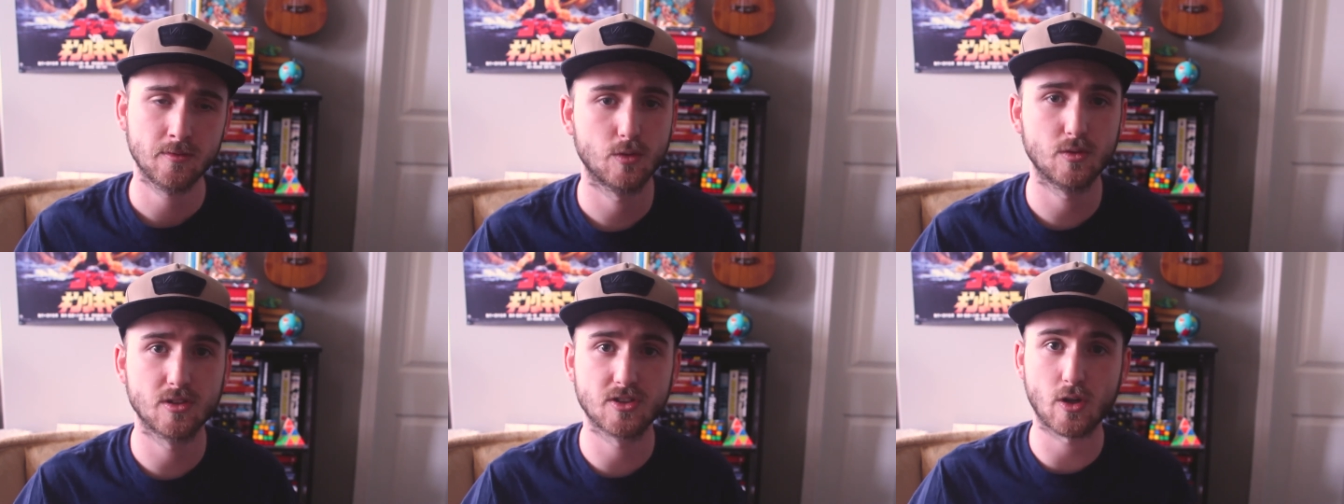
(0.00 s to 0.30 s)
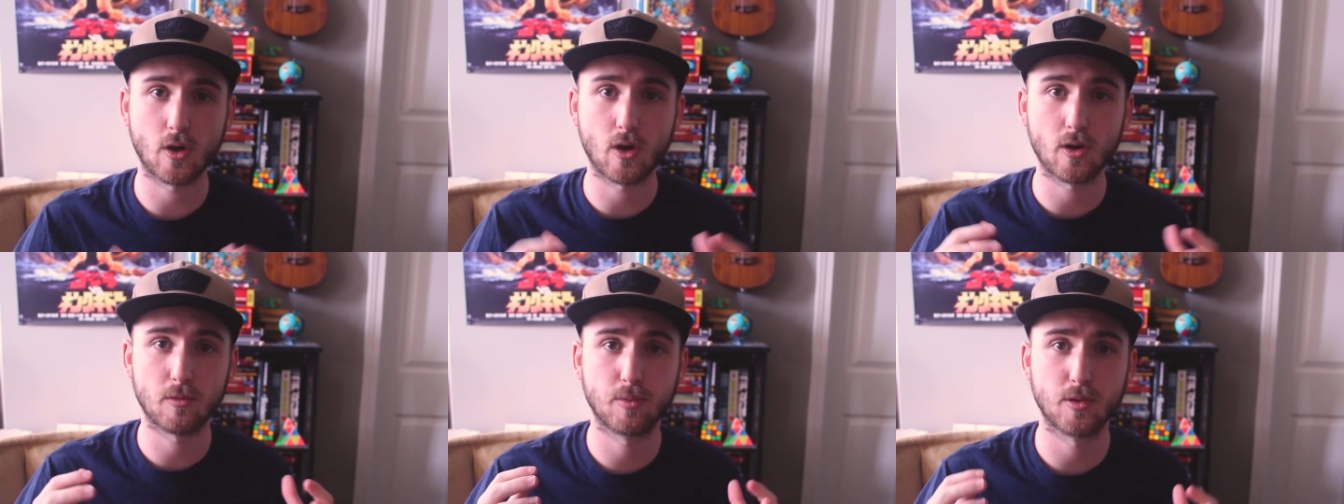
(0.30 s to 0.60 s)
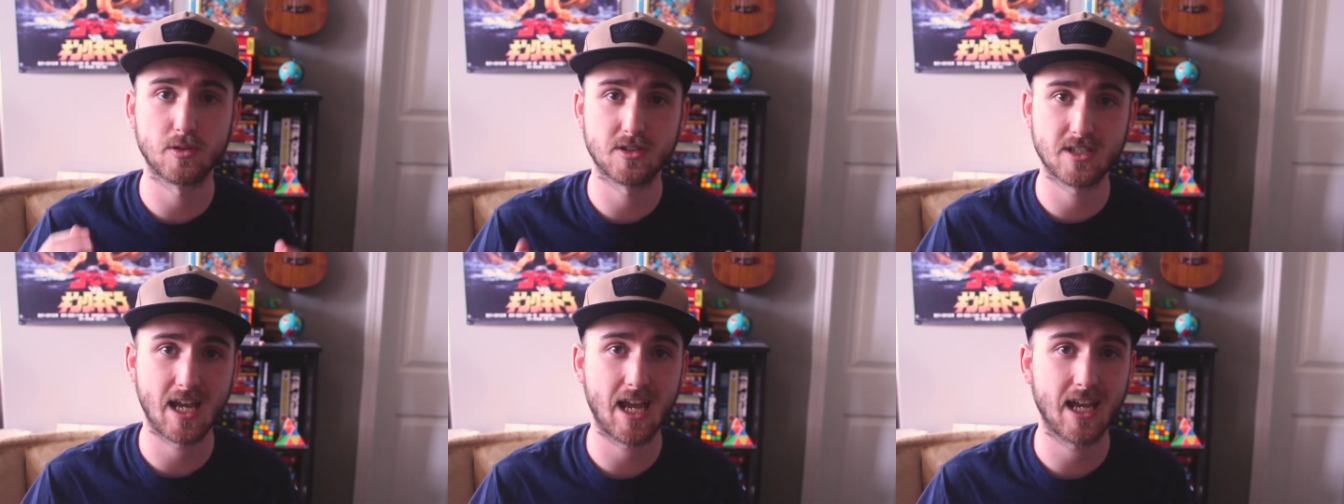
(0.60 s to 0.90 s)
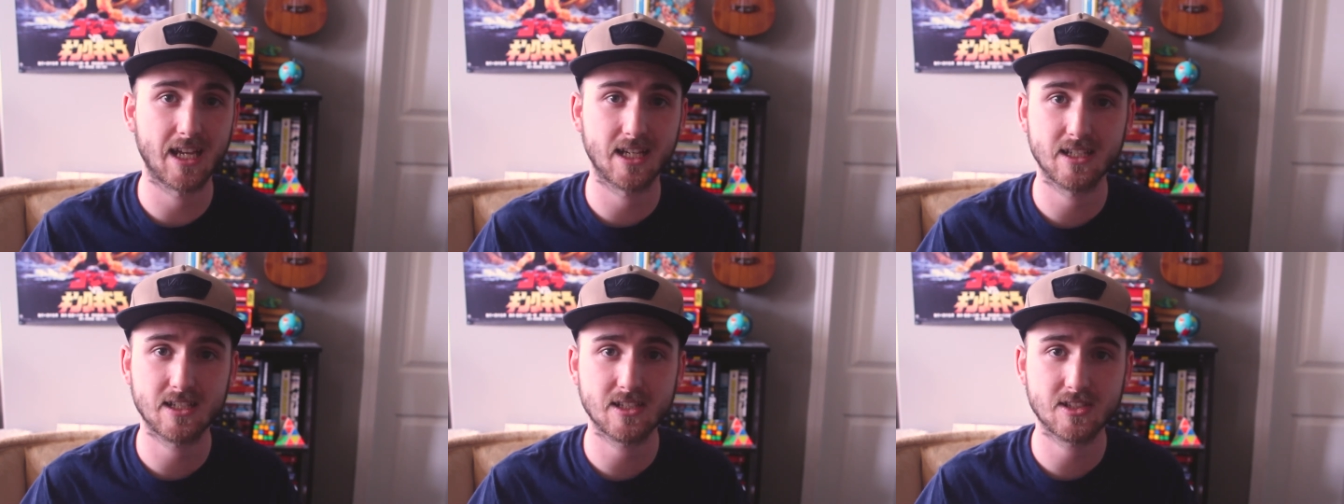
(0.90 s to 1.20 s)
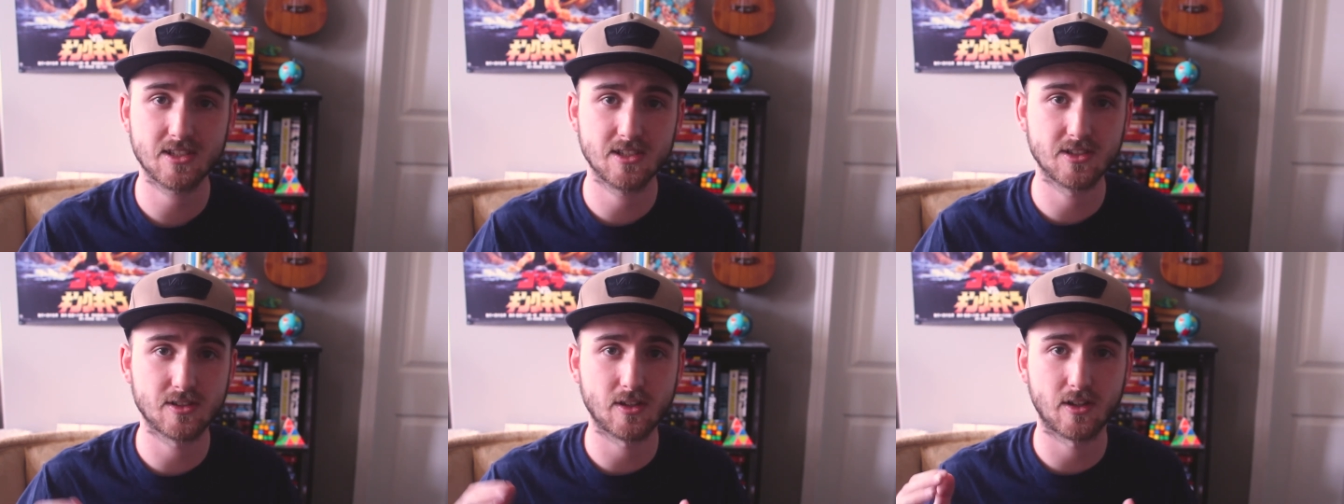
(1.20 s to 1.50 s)
who is our
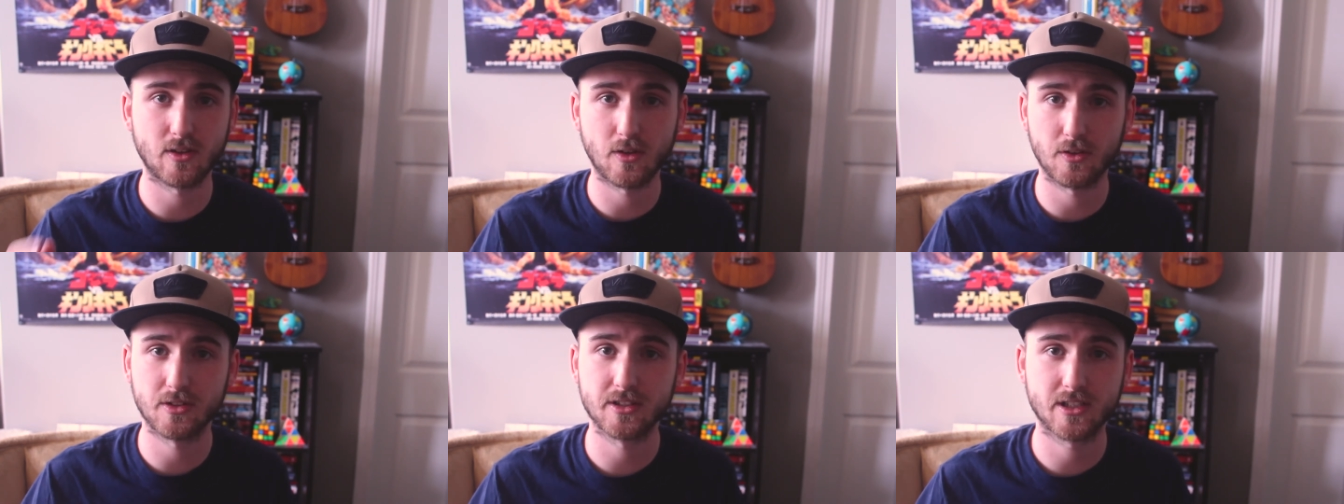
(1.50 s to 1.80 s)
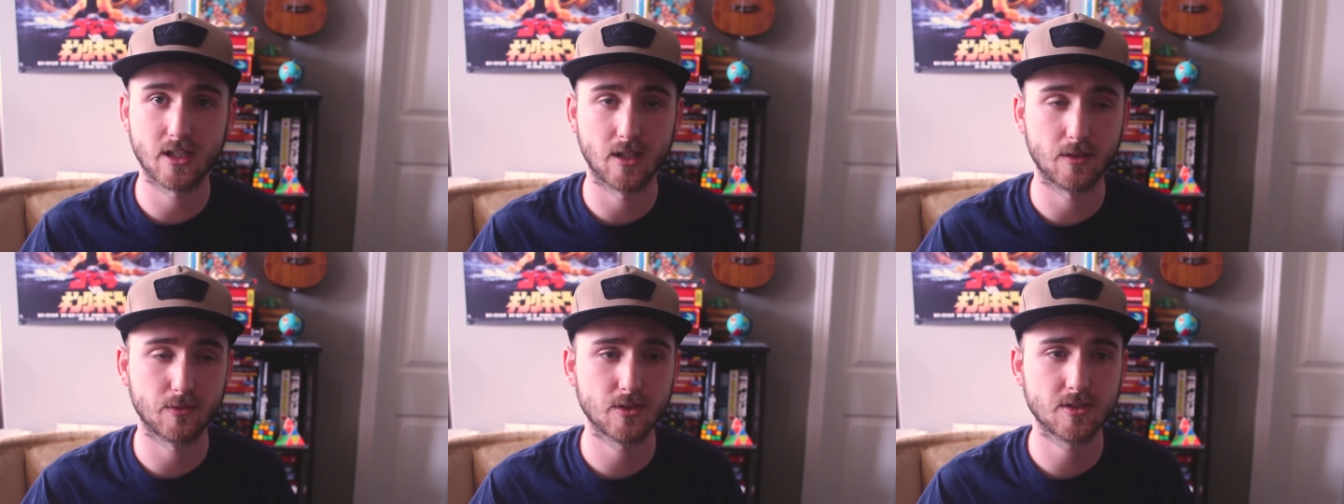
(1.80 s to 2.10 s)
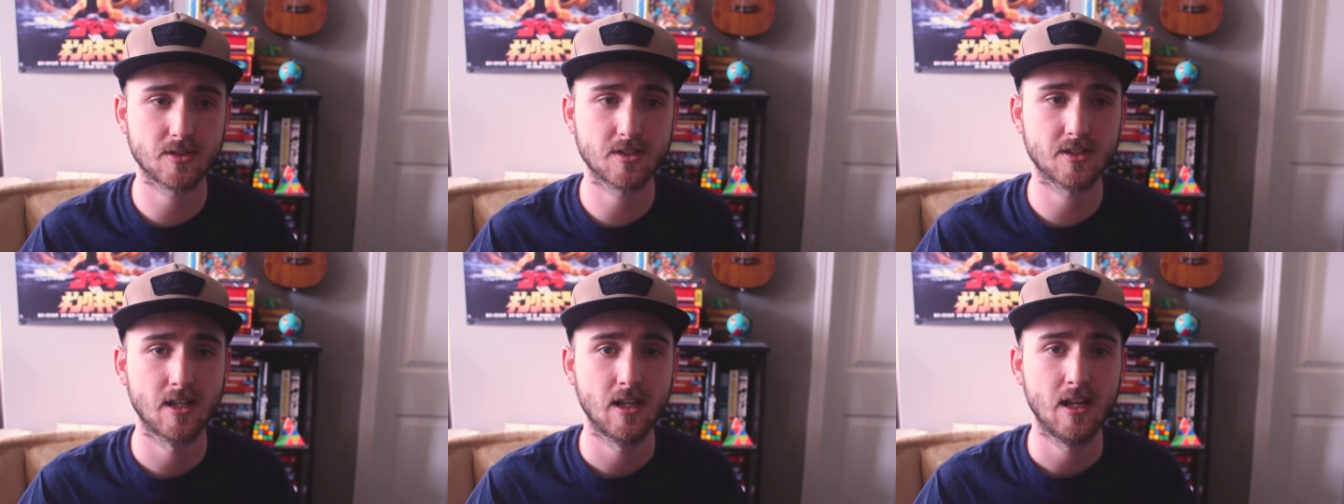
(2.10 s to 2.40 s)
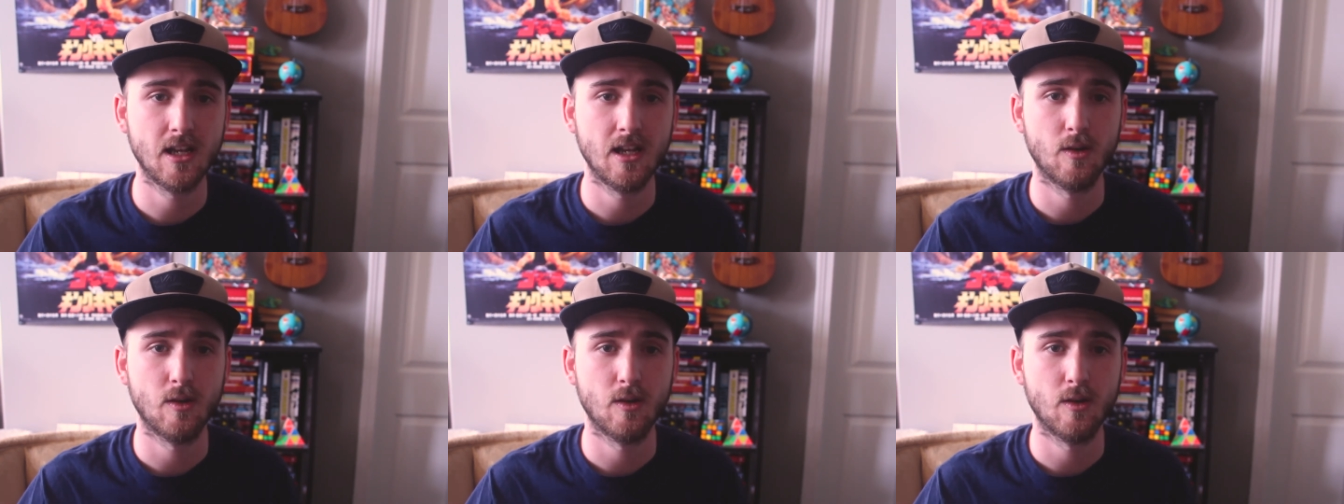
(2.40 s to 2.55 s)
protagonist, he's on all the covers,